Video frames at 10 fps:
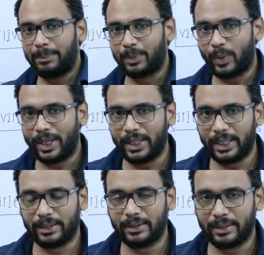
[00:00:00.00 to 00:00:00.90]

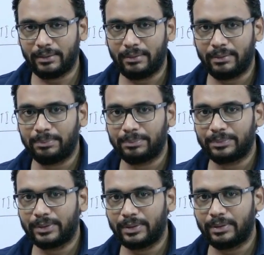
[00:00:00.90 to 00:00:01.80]
providing
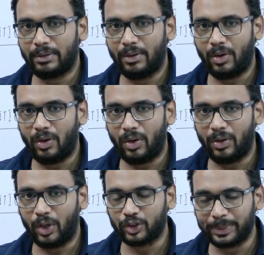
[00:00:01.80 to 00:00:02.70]
all
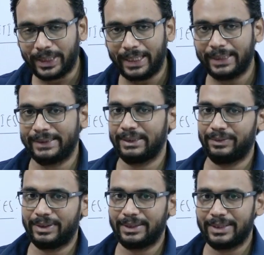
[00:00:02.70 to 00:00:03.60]
hospitality
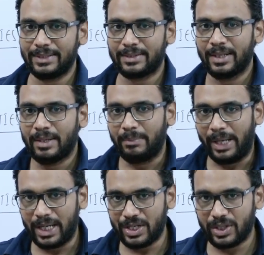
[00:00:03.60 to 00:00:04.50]
services,
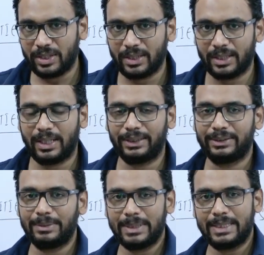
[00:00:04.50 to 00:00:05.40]
managing the
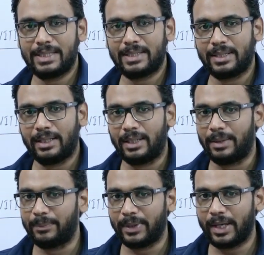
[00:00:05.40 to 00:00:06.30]
customers,
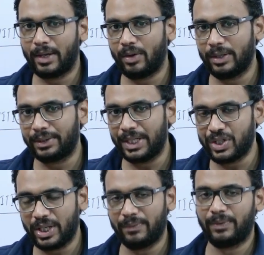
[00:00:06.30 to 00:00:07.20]

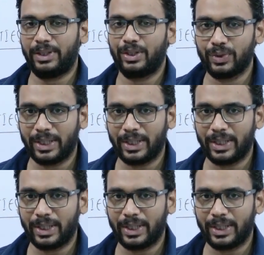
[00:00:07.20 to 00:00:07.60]
arranging everything to the